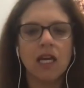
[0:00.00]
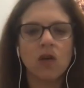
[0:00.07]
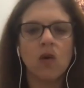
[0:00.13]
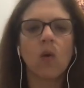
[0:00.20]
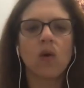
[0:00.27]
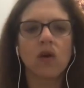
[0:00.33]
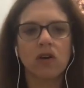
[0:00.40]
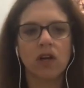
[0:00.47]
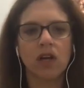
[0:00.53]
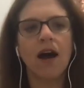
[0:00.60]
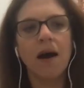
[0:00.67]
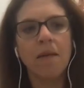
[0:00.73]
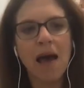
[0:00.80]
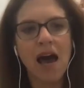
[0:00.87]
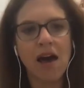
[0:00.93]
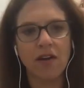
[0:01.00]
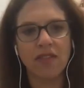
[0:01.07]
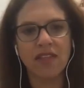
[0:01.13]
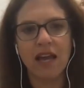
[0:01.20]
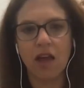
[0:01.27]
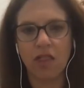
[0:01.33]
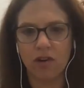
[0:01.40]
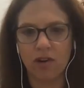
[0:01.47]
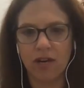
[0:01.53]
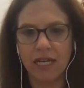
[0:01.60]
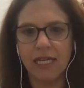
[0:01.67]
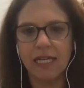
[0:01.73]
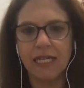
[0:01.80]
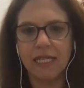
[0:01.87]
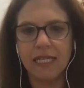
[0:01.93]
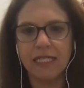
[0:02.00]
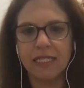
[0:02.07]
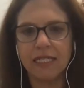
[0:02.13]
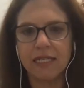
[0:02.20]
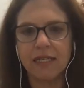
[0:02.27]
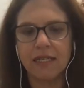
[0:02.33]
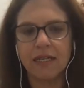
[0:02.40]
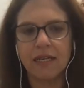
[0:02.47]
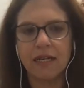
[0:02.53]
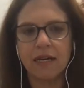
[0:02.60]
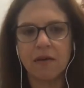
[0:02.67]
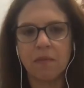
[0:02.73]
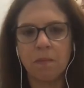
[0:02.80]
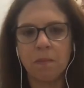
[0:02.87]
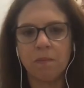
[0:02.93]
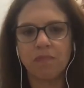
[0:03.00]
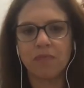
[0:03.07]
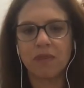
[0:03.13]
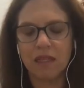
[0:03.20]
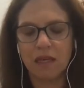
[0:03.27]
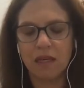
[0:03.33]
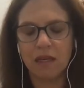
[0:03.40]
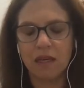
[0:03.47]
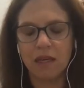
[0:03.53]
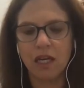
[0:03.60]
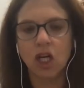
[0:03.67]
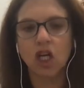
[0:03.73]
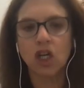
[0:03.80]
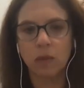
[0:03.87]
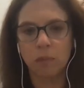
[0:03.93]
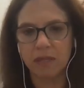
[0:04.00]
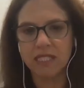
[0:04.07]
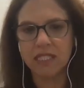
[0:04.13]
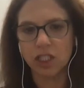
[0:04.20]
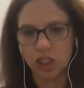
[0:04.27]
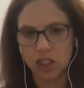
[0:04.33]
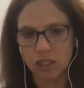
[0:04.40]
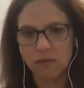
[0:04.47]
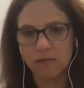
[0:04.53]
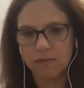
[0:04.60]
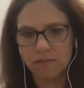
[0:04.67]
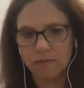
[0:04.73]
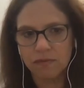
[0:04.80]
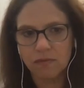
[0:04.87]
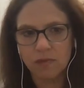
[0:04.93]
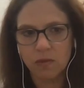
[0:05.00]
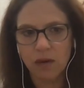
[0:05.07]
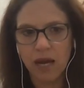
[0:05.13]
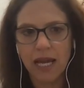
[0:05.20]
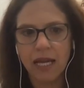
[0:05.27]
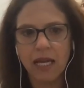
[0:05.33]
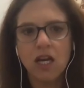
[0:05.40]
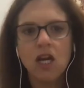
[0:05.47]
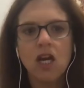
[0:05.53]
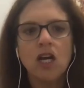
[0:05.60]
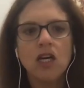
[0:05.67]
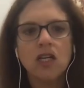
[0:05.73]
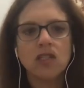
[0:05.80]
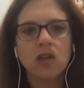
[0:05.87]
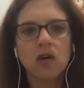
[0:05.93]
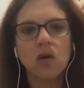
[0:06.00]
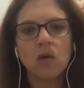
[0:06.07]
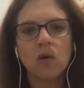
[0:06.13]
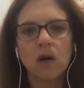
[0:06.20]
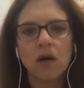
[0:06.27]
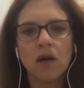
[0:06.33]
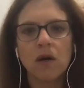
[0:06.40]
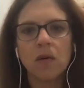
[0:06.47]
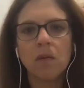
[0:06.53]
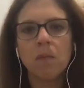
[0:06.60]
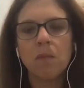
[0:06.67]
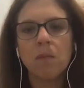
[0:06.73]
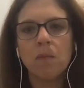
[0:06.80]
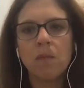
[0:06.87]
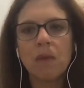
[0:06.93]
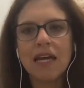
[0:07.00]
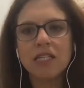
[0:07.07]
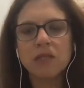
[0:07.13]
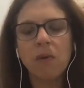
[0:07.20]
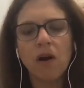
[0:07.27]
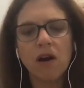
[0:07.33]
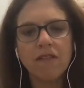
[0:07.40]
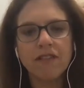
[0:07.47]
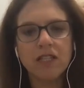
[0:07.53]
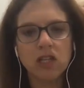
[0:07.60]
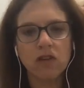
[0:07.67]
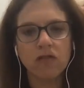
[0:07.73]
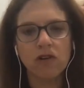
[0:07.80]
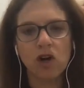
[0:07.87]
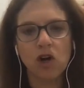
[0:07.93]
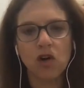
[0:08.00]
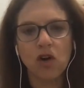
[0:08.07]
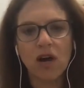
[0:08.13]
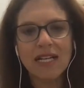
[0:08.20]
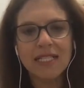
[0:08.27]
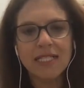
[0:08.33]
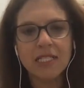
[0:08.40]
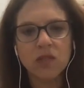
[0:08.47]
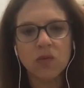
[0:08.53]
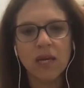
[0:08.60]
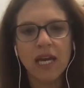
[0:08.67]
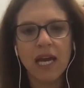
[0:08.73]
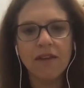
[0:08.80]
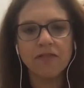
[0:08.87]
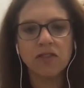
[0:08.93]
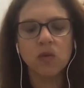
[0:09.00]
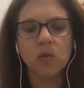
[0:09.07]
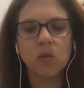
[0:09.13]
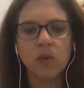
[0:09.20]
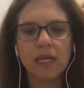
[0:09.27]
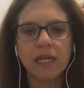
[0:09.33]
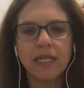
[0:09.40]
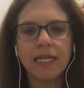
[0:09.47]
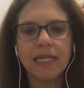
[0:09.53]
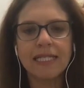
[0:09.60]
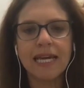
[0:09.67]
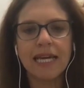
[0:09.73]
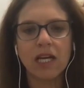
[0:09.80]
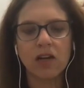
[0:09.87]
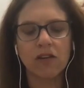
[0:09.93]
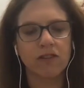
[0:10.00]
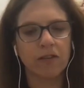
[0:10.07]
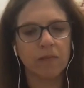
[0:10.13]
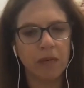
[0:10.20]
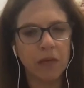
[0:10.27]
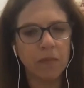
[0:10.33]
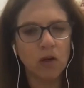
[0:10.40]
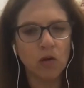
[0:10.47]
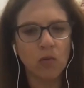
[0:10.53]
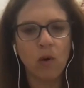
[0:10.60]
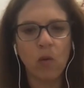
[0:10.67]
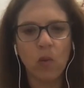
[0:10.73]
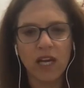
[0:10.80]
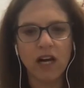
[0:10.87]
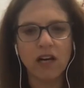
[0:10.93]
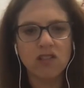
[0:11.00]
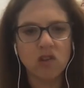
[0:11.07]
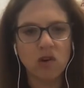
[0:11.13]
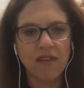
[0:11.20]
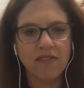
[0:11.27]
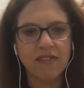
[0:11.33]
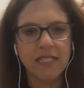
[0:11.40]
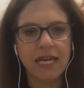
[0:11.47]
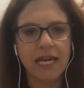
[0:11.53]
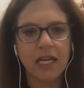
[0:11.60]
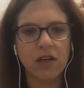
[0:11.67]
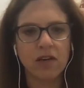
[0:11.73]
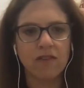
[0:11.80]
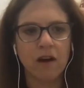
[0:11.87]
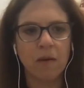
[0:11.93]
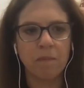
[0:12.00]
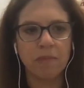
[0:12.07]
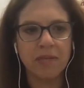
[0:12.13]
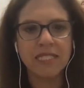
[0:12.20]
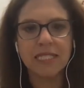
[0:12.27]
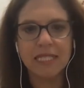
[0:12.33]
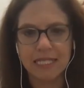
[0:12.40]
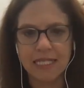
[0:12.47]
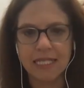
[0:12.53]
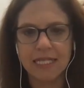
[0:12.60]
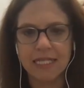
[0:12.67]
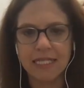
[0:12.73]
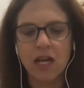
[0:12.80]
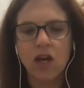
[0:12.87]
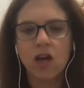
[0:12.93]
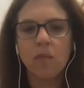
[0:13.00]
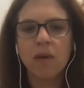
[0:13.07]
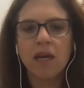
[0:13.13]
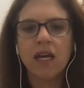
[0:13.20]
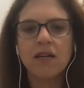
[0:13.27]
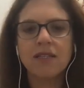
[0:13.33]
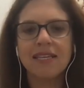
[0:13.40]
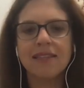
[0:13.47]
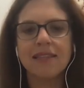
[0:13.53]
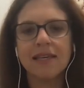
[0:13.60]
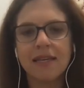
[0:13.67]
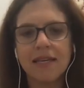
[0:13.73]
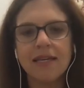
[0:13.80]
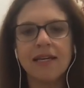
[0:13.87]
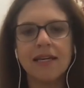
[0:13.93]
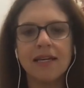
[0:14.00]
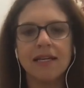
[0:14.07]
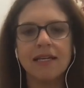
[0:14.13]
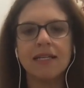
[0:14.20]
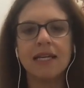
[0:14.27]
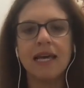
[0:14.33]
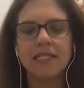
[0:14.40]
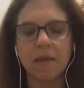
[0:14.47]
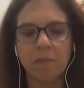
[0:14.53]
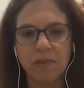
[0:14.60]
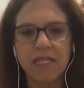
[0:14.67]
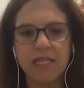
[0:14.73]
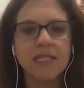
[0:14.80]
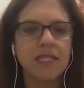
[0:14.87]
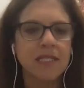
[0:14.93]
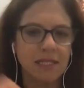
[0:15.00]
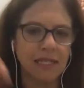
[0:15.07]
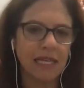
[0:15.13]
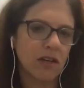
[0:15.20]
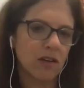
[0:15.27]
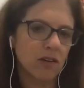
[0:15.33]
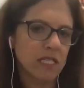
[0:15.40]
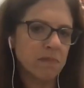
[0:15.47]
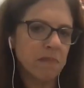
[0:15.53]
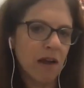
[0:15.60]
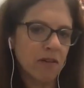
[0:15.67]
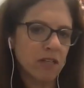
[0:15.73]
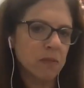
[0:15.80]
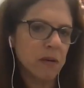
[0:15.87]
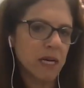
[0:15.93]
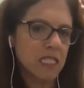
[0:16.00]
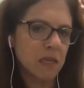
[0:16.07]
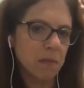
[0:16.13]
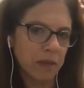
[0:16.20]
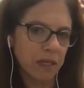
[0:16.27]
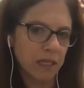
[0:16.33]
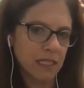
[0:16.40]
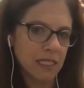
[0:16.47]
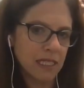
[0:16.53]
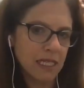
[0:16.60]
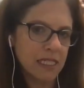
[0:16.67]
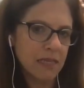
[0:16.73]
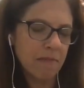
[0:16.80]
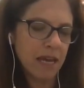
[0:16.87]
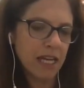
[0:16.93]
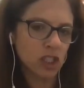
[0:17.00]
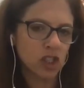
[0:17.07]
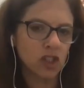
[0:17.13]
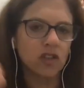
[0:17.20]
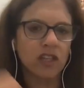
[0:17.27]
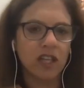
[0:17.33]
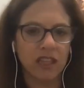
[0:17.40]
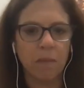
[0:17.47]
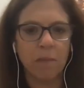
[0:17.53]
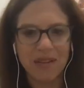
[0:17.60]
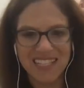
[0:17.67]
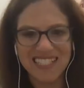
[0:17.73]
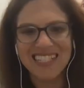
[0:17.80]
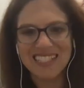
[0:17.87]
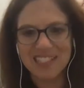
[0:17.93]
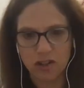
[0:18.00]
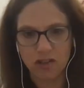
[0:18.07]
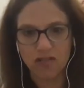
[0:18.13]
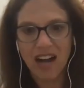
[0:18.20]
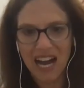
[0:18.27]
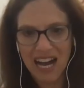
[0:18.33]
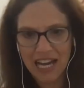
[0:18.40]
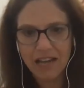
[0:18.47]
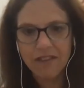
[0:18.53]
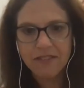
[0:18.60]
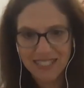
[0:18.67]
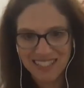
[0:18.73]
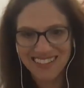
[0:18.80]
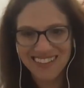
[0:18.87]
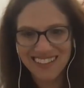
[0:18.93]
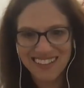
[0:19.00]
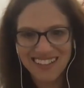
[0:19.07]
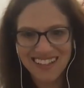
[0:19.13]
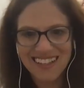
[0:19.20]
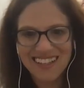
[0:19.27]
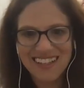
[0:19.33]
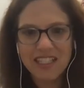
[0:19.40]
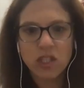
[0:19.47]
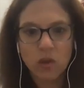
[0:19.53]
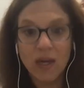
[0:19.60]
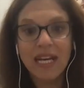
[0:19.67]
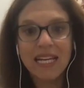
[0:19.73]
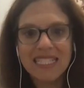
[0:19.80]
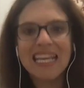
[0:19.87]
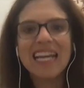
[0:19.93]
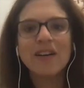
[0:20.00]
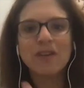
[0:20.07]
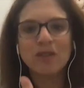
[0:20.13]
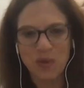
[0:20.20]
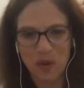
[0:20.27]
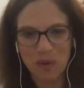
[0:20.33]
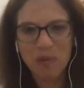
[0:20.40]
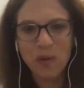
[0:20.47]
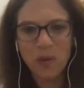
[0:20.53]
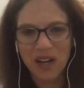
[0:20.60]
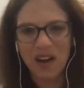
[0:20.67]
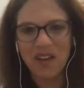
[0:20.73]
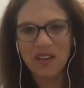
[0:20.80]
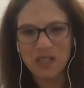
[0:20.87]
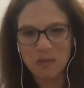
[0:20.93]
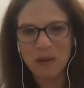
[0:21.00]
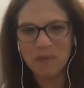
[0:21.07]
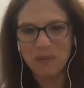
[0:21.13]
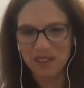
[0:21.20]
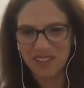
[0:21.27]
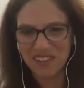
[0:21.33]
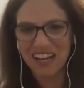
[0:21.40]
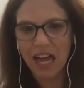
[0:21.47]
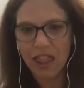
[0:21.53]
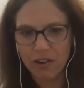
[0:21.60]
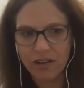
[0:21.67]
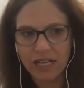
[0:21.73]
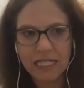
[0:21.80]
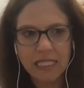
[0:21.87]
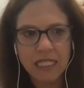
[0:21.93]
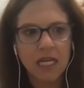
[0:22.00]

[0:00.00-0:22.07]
in order to come out on the other end in a good position, right? So as part of this overall crisis, we have to really take care of our people, but we also have to take care of our businesses, because at the end, as a business leader, it's my responsibility to make sure that the business survives. So it is here to employ all those people on the other end,